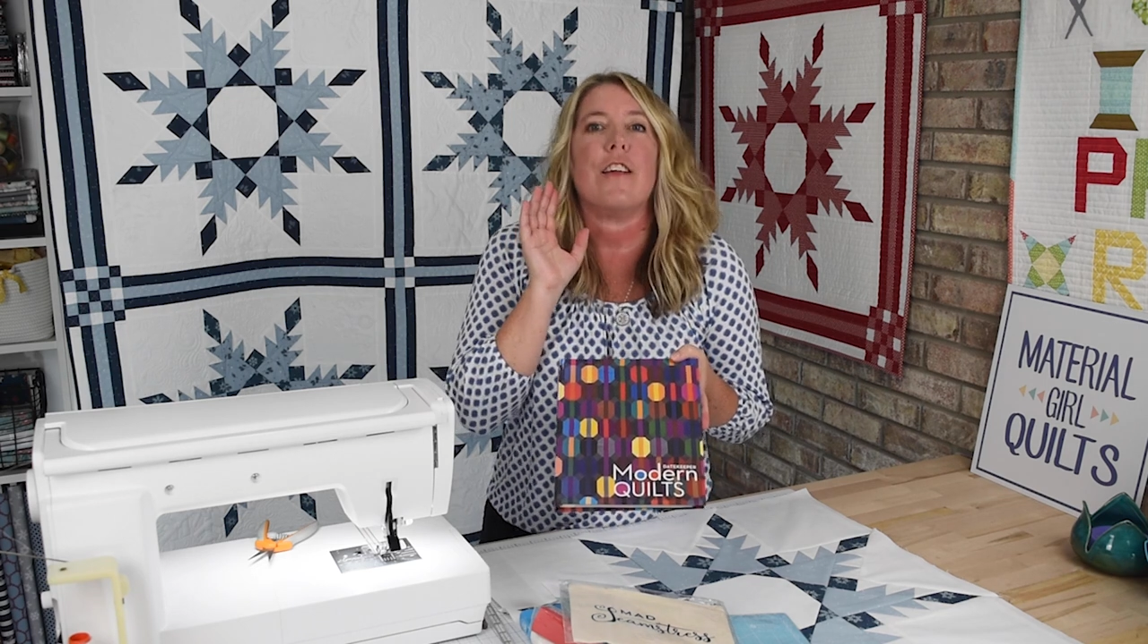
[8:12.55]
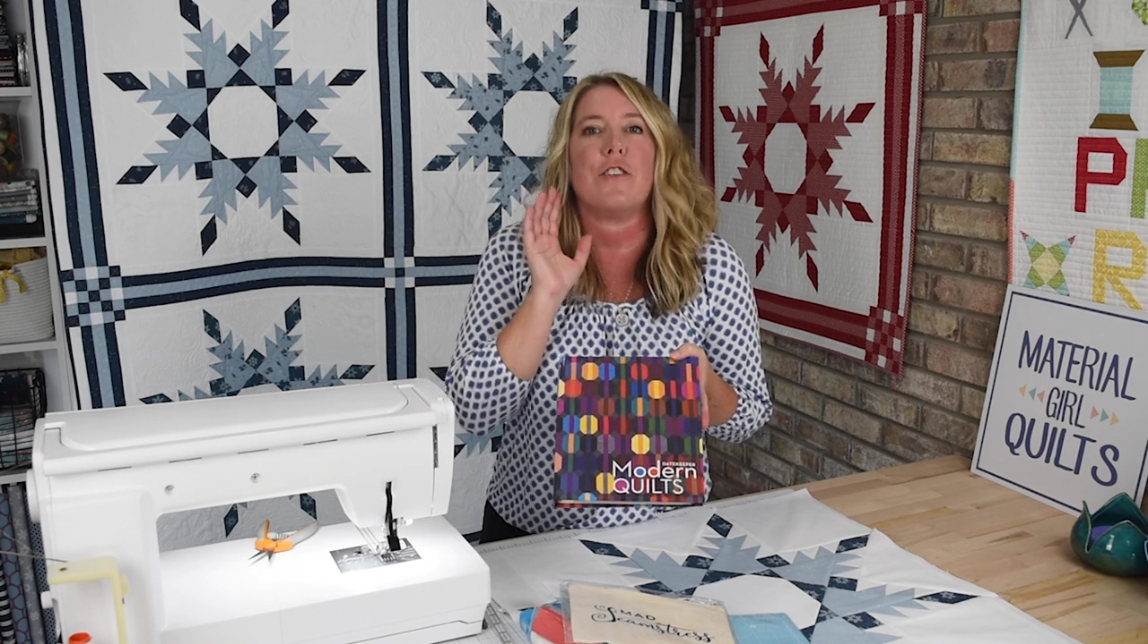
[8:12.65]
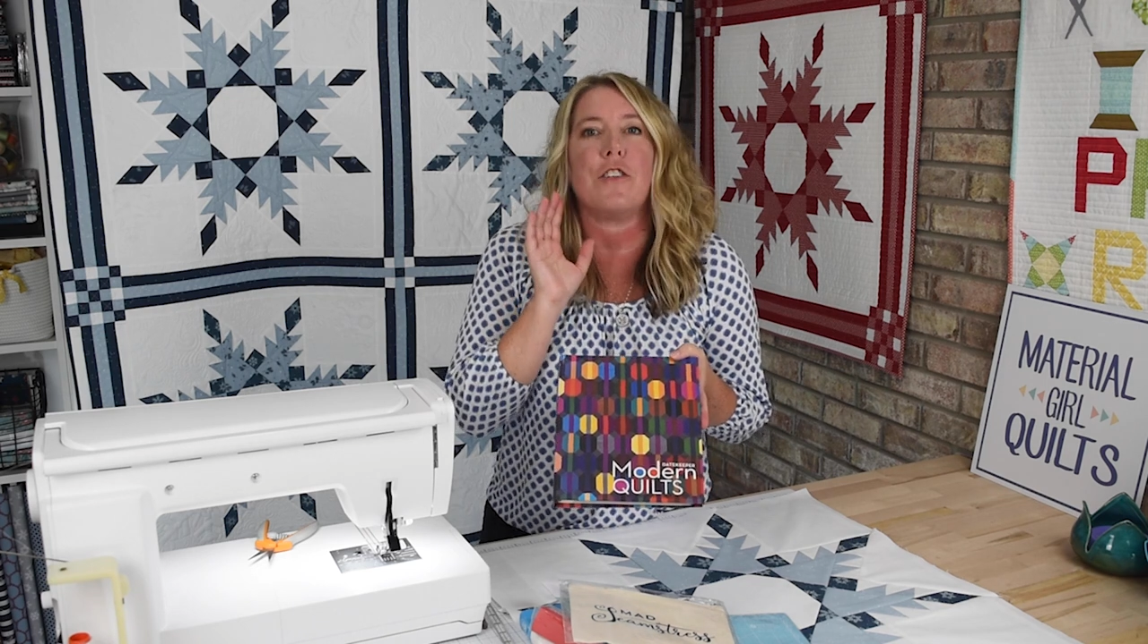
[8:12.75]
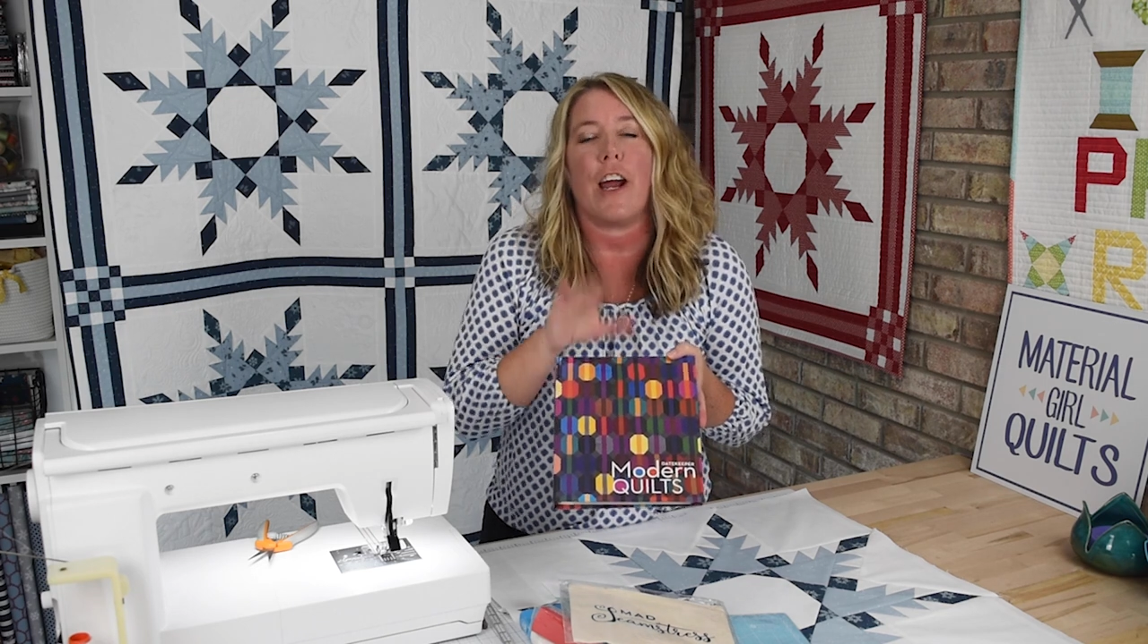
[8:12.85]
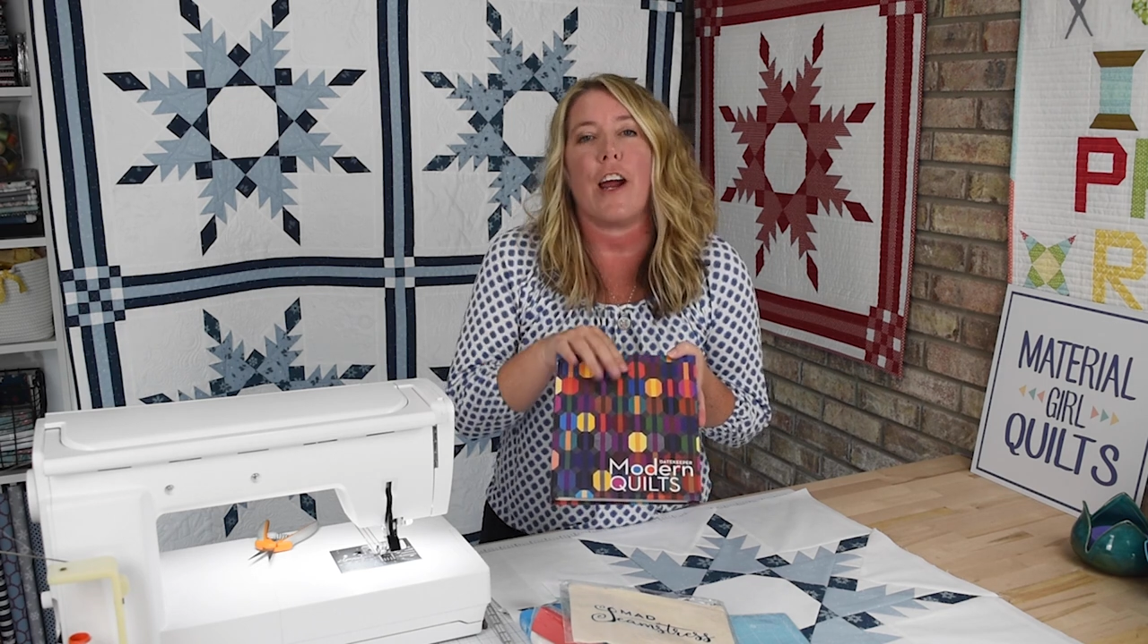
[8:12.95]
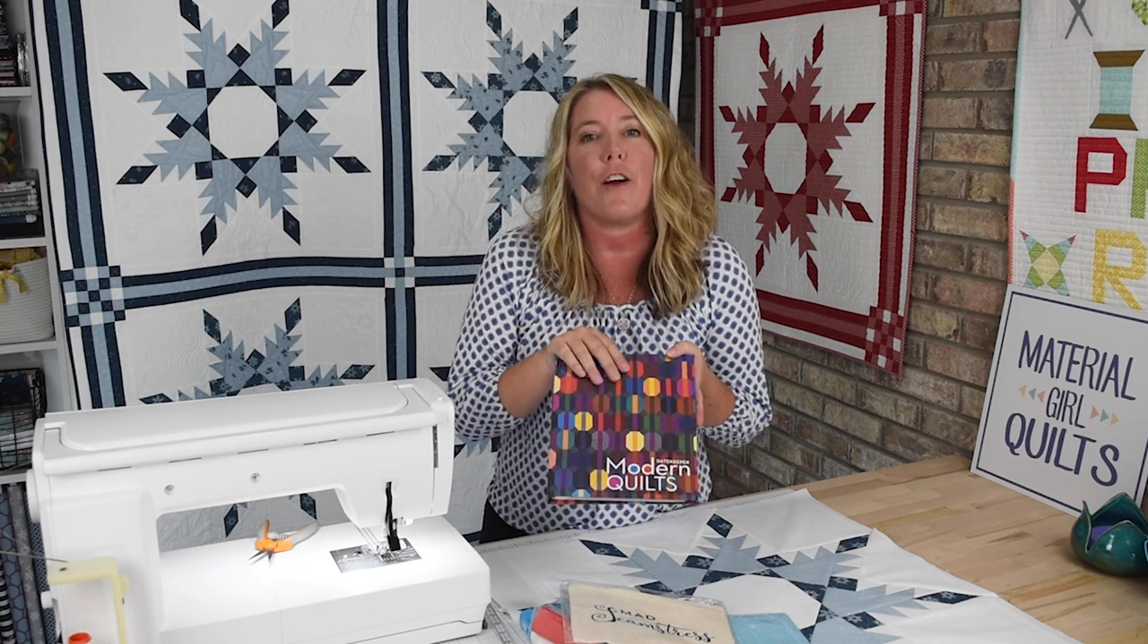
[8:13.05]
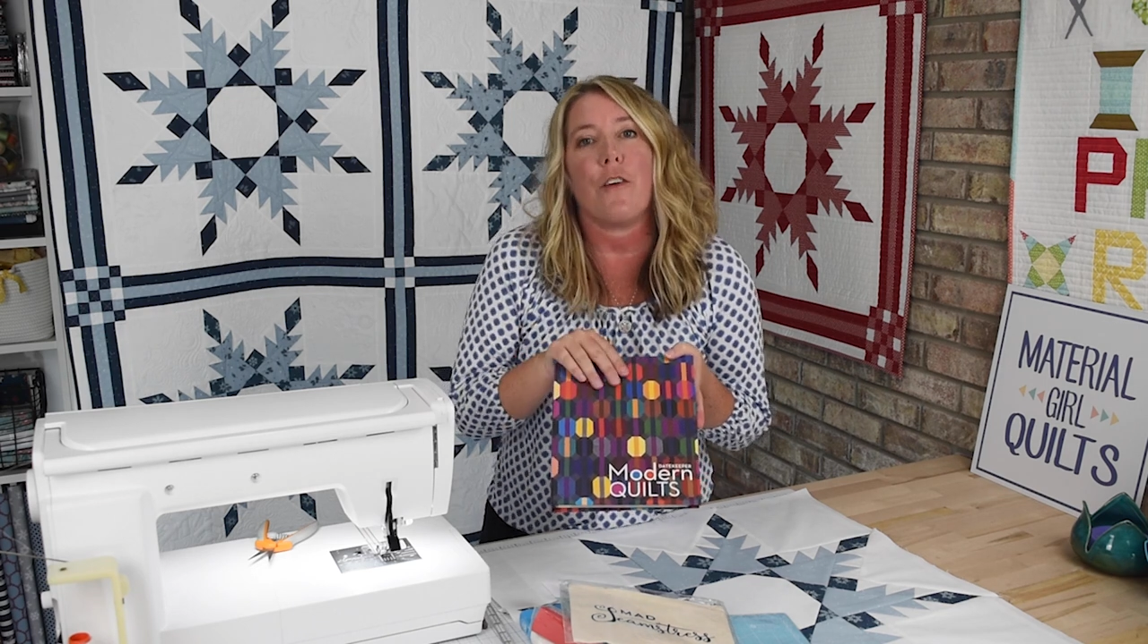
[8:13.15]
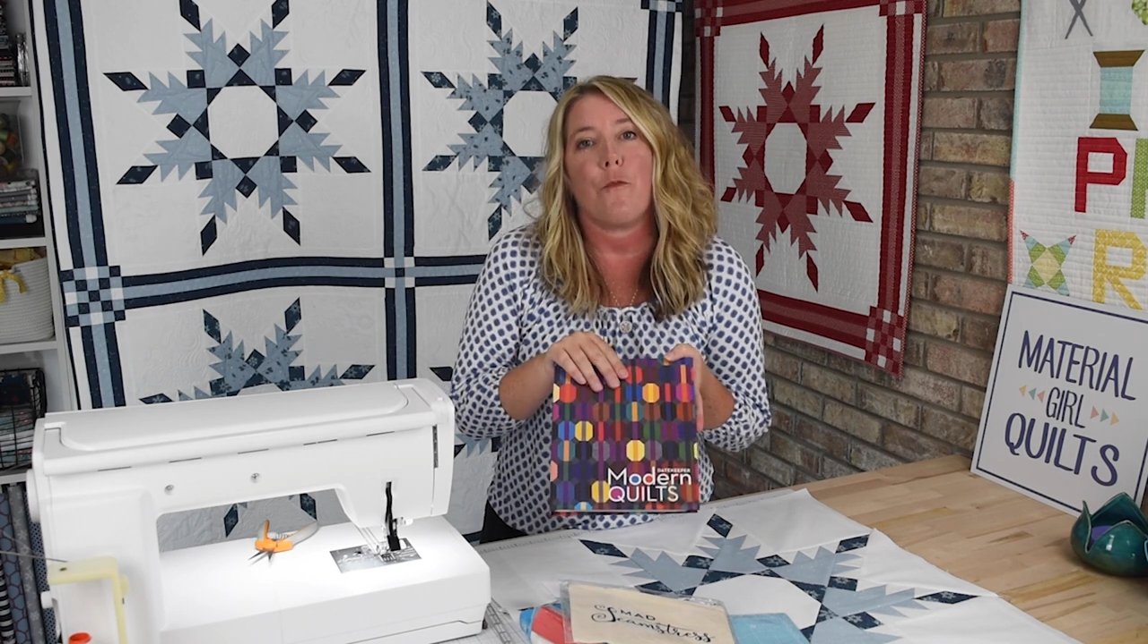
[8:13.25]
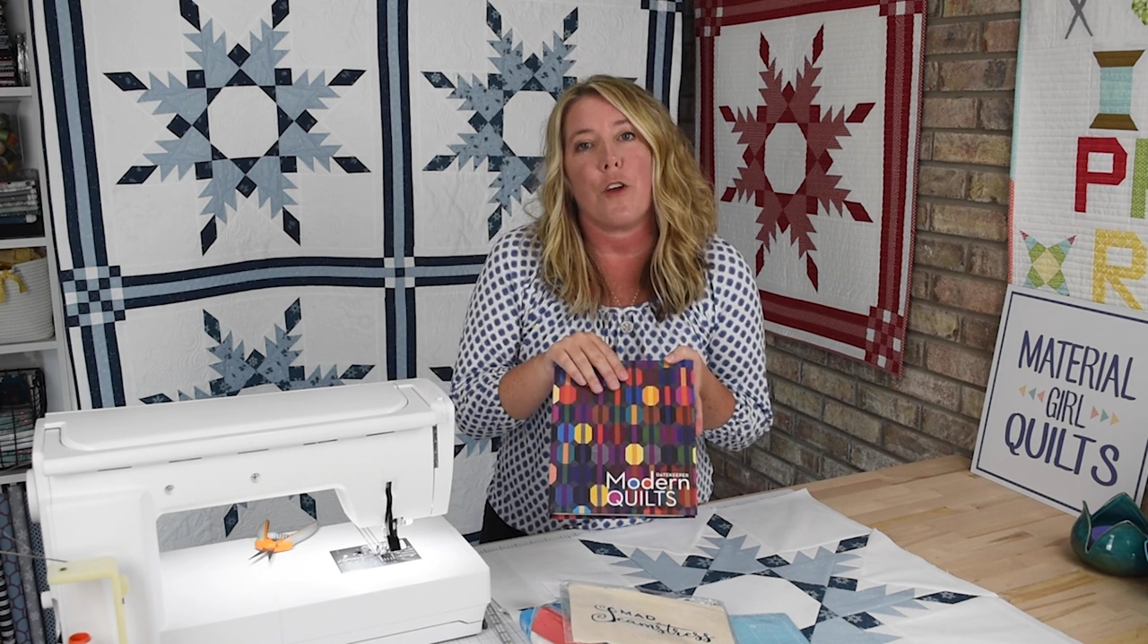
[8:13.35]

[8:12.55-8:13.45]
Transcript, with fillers: share